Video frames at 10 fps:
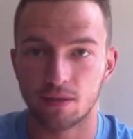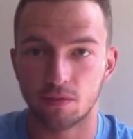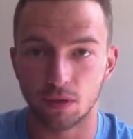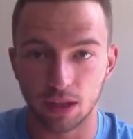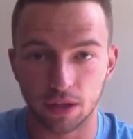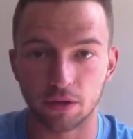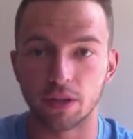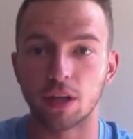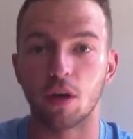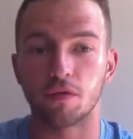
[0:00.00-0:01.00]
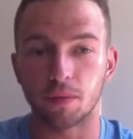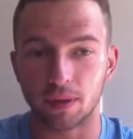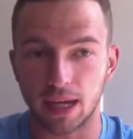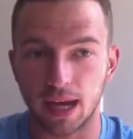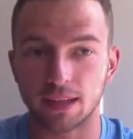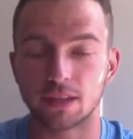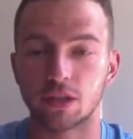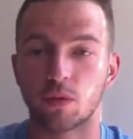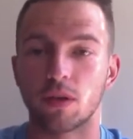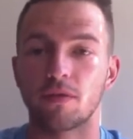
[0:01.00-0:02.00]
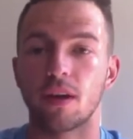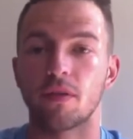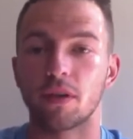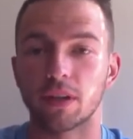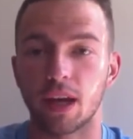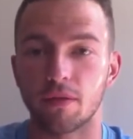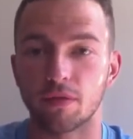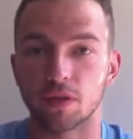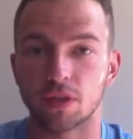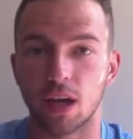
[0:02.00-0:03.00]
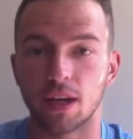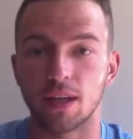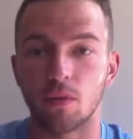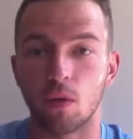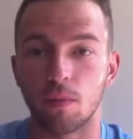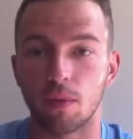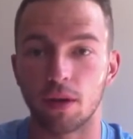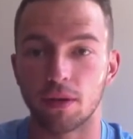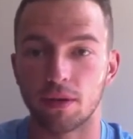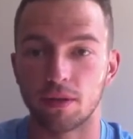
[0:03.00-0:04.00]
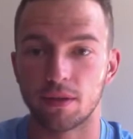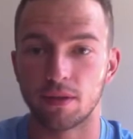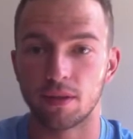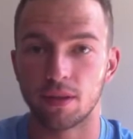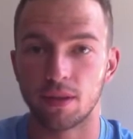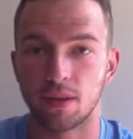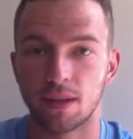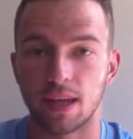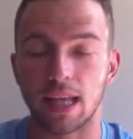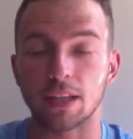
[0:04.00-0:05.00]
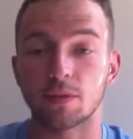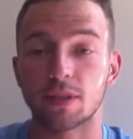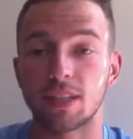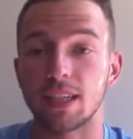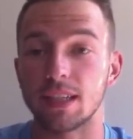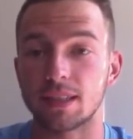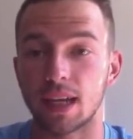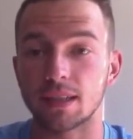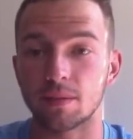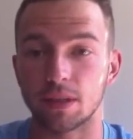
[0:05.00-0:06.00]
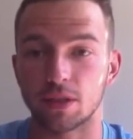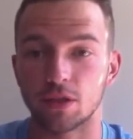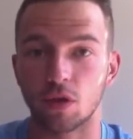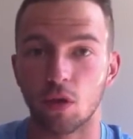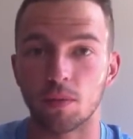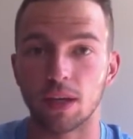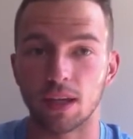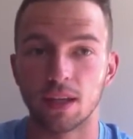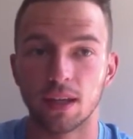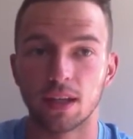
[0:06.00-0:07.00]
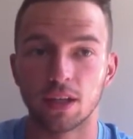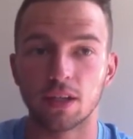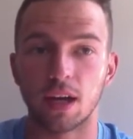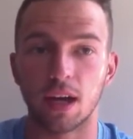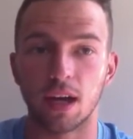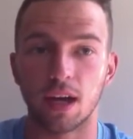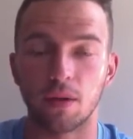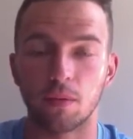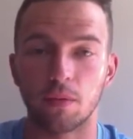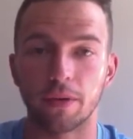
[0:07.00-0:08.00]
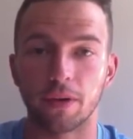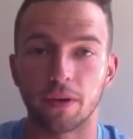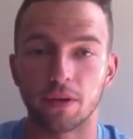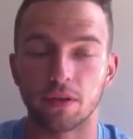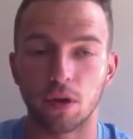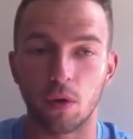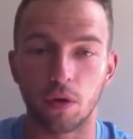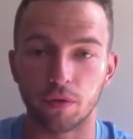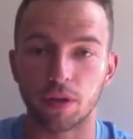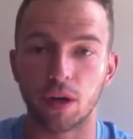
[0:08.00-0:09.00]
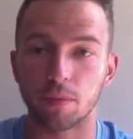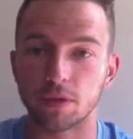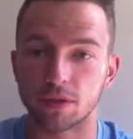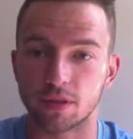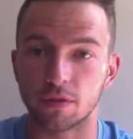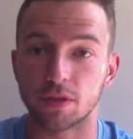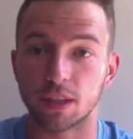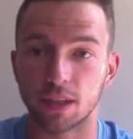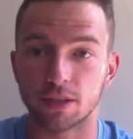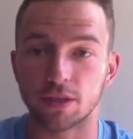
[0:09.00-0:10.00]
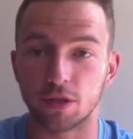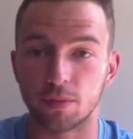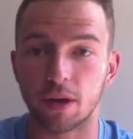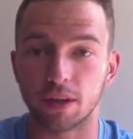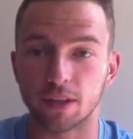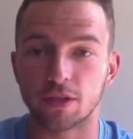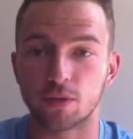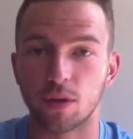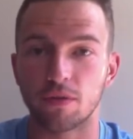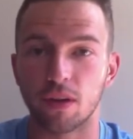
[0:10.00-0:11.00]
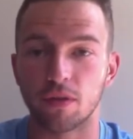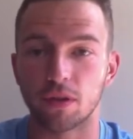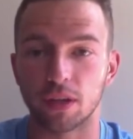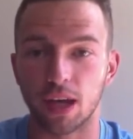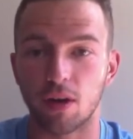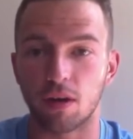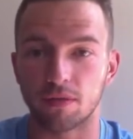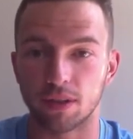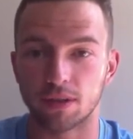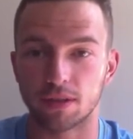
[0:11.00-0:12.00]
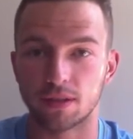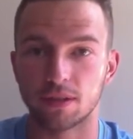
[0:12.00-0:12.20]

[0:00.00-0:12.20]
we'll literally go from get to 2,500 get first cut in 1 month. And that's what Cindy said to me. She told me when we were going over the numbers and stuff, she's like, listen, you better get to 2,500 get off this.